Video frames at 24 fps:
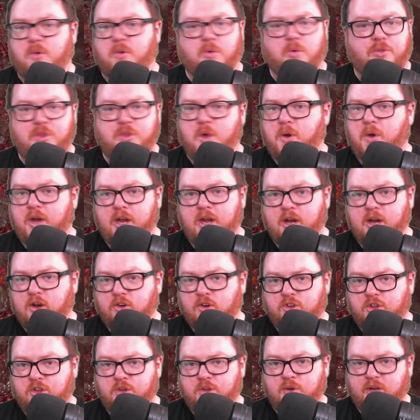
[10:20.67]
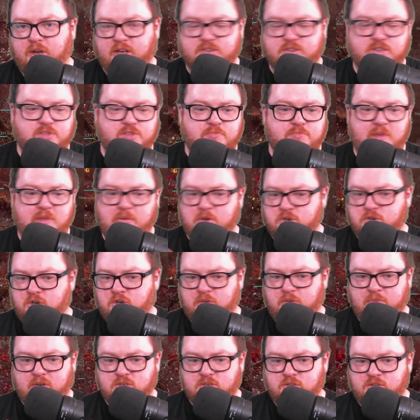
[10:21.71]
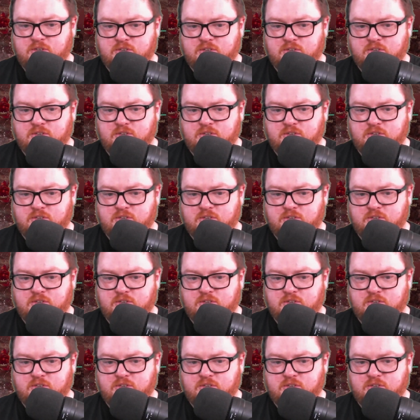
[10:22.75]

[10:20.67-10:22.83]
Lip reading: noting here, too, I guess maybe I should have mentioned this